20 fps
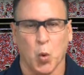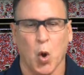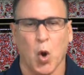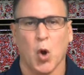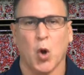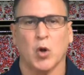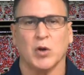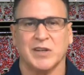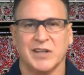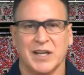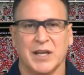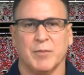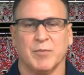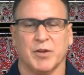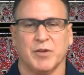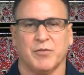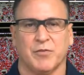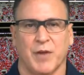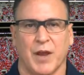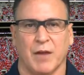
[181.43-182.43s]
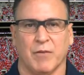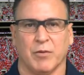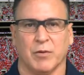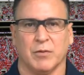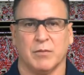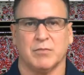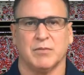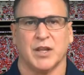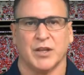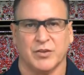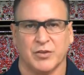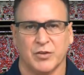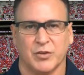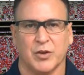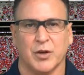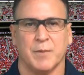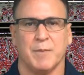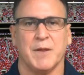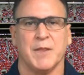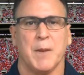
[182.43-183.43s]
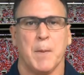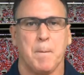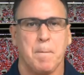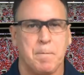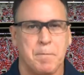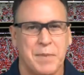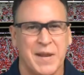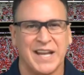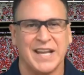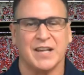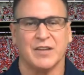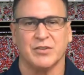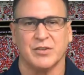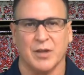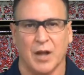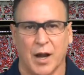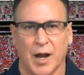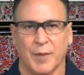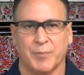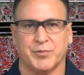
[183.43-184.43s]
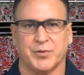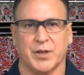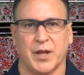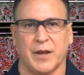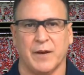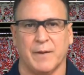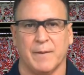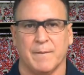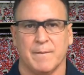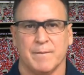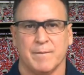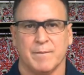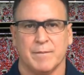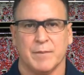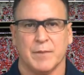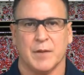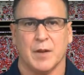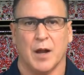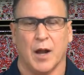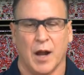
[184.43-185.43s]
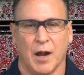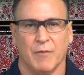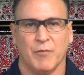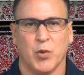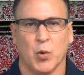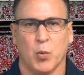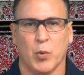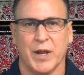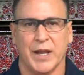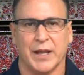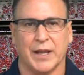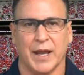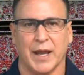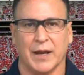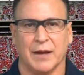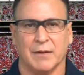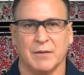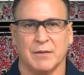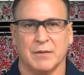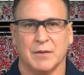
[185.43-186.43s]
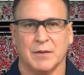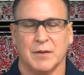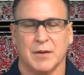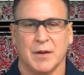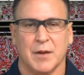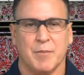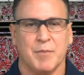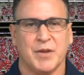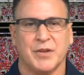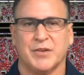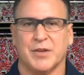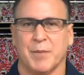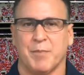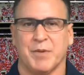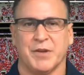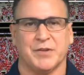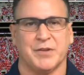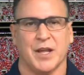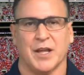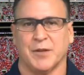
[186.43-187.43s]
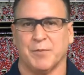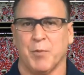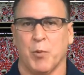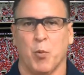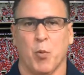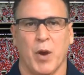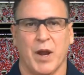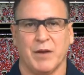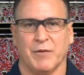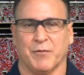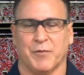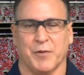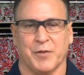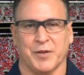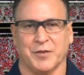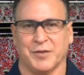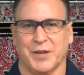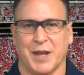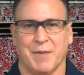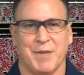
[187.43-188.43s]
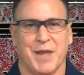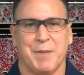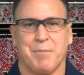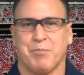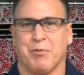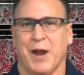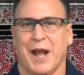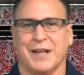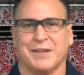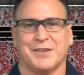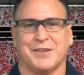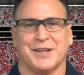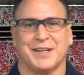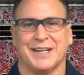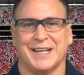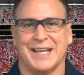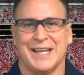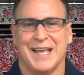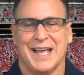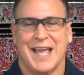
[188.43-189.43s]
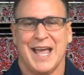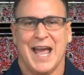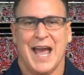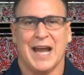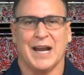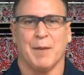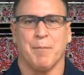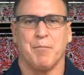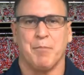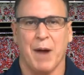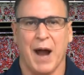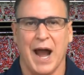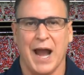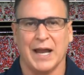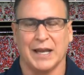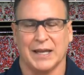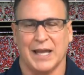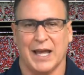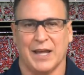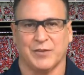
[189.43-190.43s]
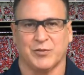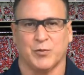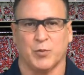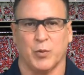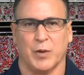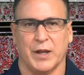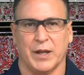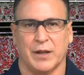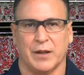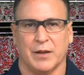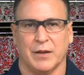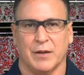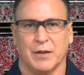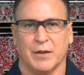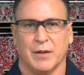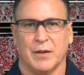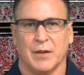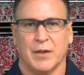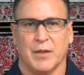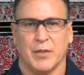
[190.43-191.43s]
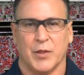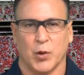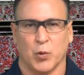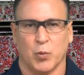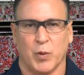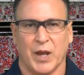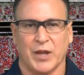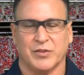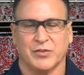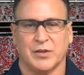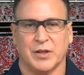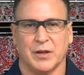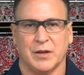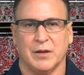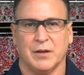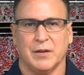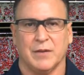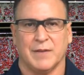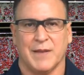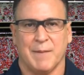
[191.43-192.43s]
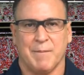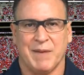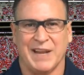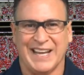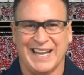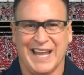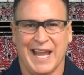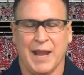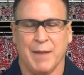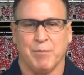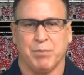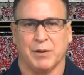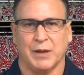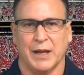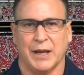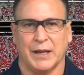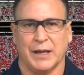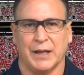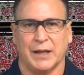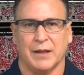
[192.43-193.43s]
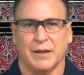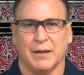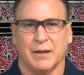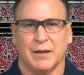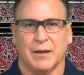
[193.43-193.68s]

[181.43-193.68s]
wrong team is favored. This is going to be the biggest upset of the weekend. Mississippi State's been waiting for this game. They practically had a bye last week. They're rested, they've been game planning,